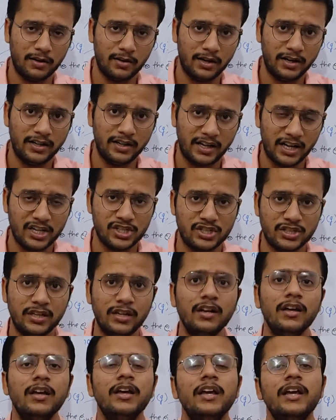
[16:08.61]

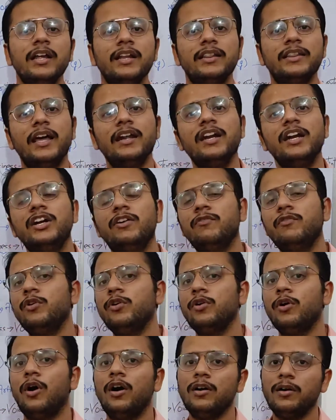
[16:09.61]
intention, then it would
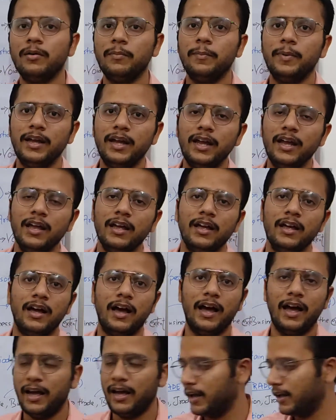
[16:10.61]
not be
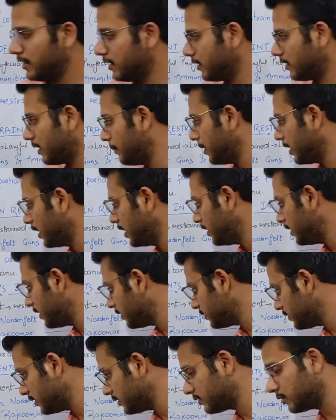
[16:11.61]
coming under
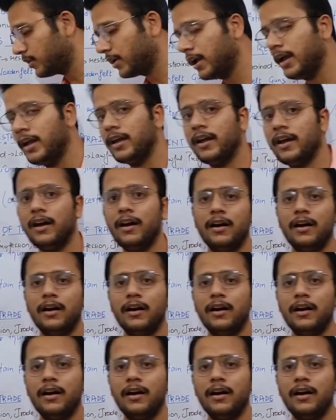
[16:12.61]
this. Okay,